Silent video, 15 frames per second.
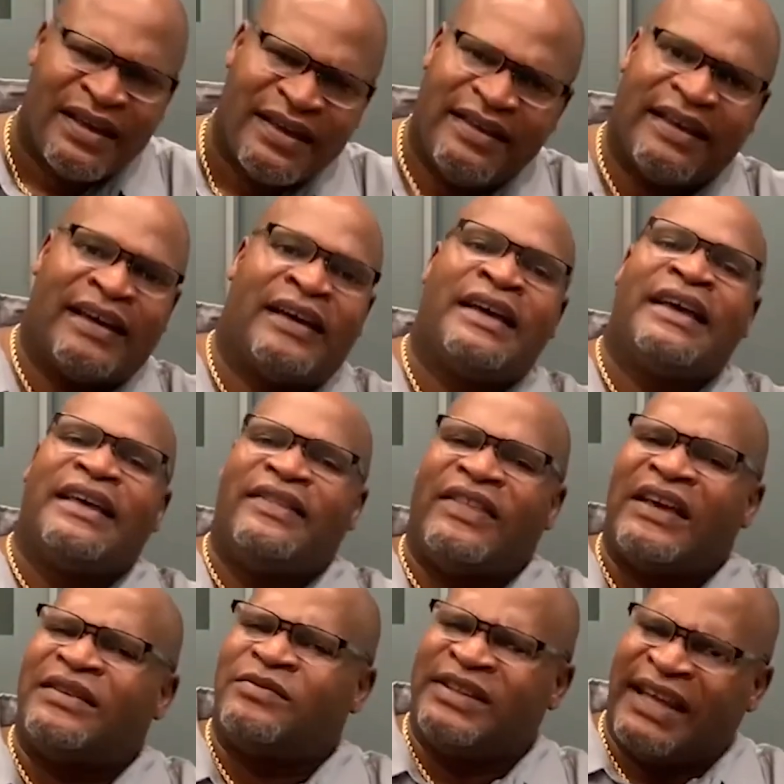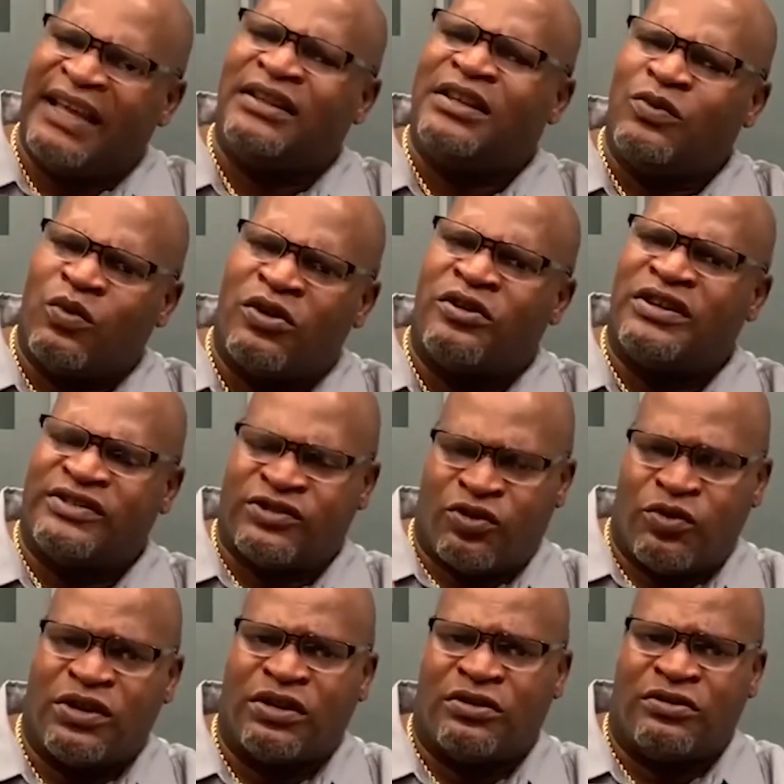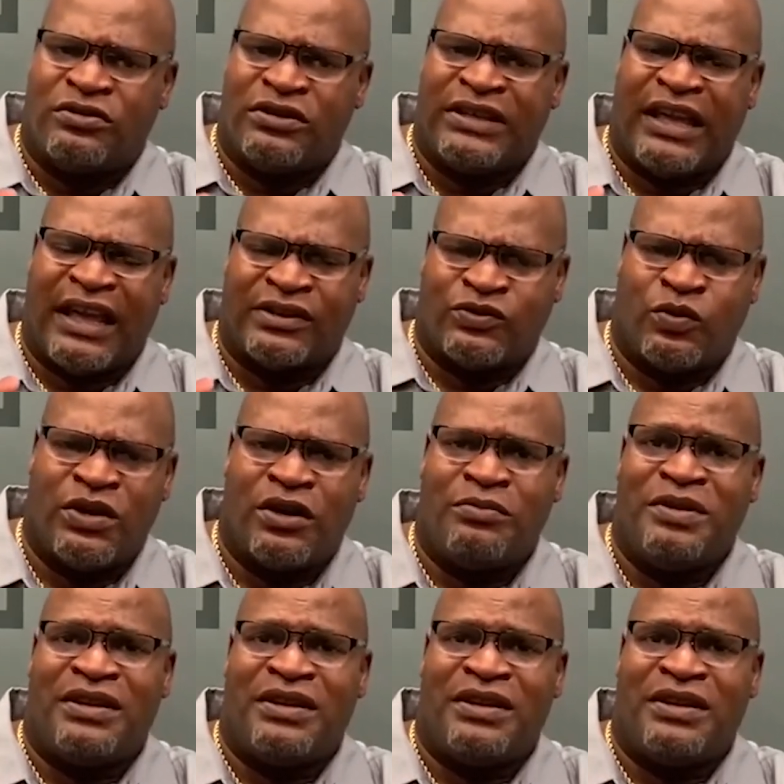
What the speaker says: Yeah, that daily word is critical as well,